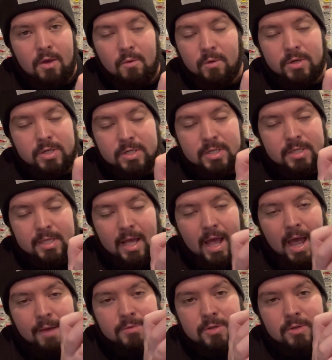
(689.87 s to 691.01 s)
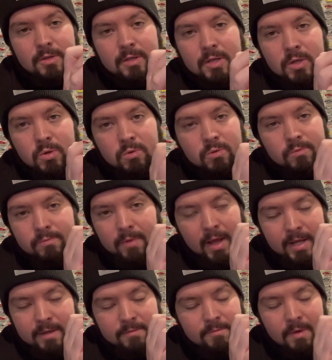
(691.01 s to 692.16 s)
which is just absolutely
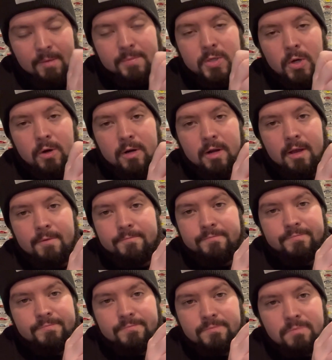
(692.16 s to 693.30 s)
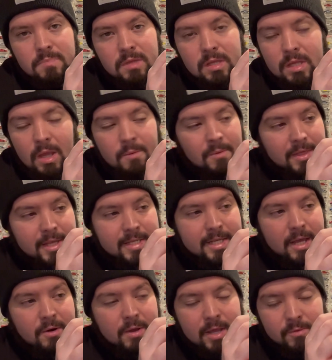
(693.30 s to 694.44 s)
like absurd. But this
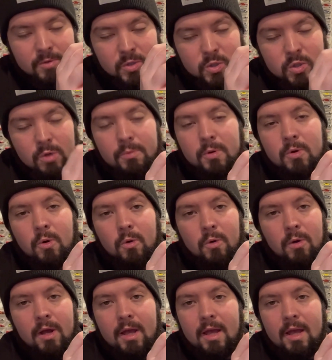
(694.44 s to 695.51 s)
kid, he was super cool.